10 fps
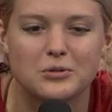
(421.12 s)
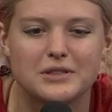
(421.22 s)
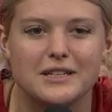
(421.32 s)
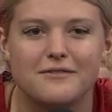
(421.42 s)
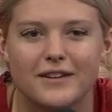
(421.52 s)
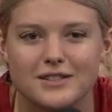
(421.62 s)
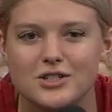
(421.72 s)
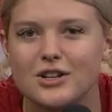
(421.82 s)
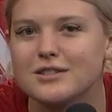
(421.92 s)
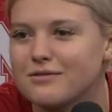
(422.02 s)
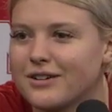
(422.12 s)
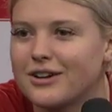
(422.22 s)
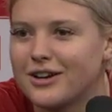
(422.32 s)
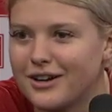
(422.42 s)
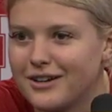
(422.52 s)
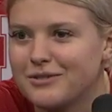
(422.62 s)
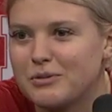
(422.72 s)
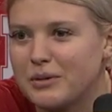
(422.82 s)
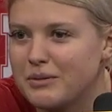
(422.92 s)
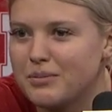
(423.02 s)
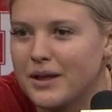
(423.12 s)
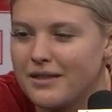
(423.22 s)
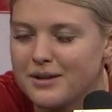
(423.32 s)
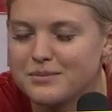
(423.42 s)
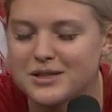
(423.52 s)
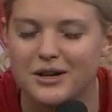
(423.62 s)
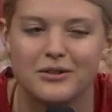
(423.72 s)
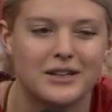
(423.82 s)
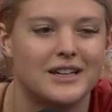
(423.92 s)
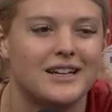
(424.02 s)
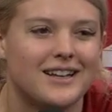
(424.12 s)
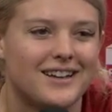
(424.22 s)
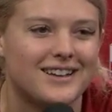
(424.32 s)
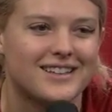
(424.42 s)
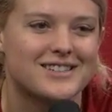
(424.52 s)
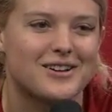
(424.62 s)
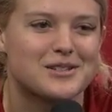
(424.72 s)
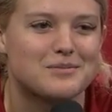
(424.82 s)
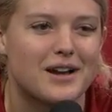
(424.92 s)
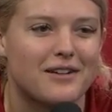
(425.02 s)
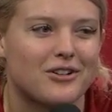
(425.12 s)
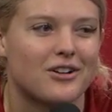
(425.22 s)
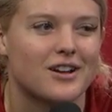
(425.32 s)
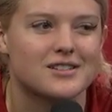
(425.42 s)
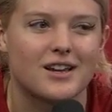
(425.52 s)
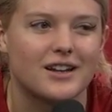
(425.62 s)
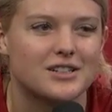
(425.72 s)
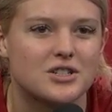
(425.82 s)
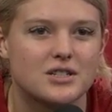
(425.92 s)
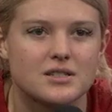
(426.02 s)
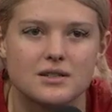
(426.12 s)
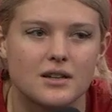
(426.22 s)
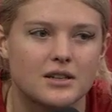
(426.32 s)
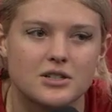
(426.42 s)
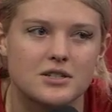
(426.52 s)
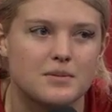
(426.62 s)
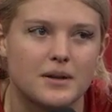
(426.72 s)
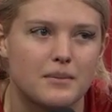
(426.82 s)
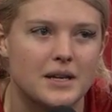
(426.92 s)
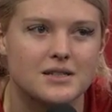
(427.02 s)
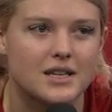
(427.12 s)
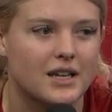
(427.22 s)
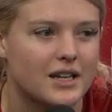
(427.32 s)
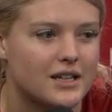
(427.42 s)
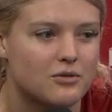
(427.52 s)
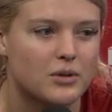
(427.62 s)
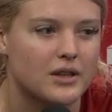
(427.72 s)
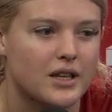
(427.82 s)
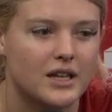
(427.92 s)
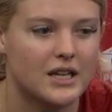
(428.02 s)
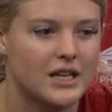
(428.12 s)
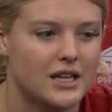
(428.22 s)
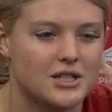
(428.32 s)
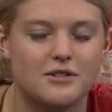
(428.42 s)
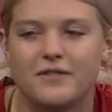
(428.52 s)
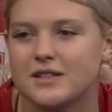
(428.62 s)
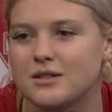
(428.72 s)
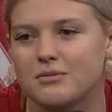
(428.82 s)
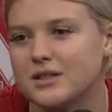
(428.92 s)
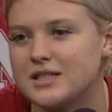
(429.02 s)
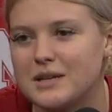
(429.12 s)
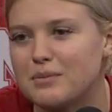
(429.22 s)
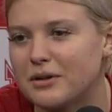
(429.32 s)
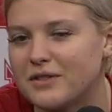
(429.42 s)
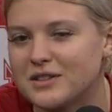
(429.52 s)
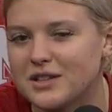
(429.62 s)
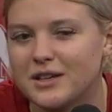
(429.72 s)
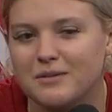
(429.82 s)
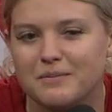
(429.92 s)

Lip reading: defense just for her when we would play them. So it's awesome to have her on our side. And she's been amazing and really, she fits in with the team perfectly.